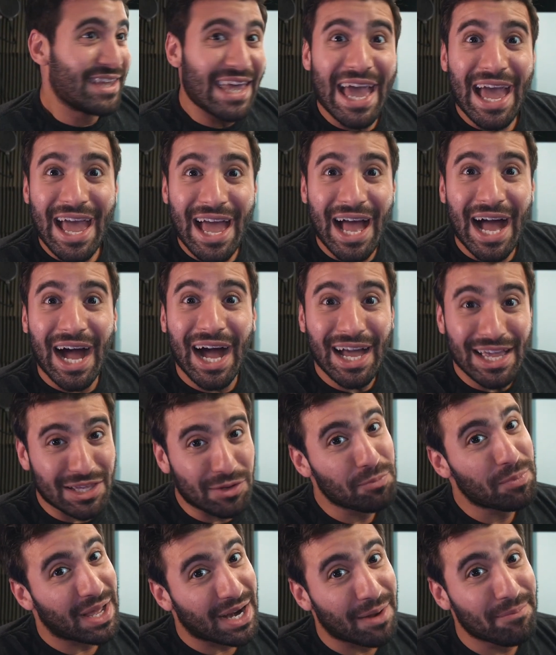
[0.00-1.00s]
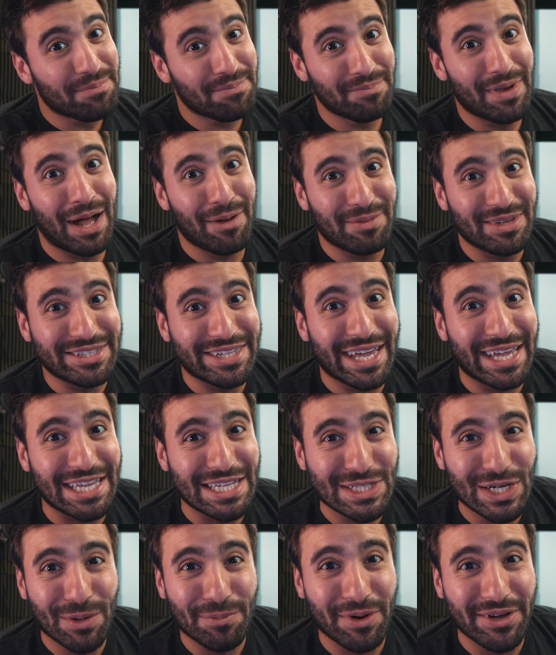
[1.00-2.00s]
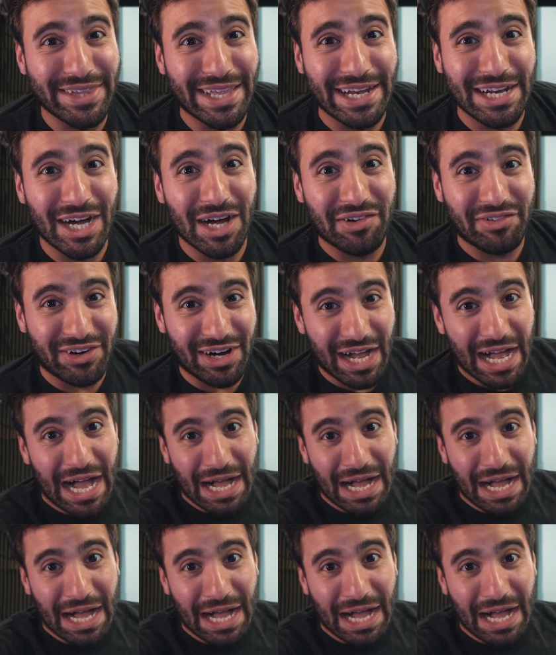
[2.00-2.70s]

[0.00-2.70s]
Yeah, you bet I'll be taking you up on that offer.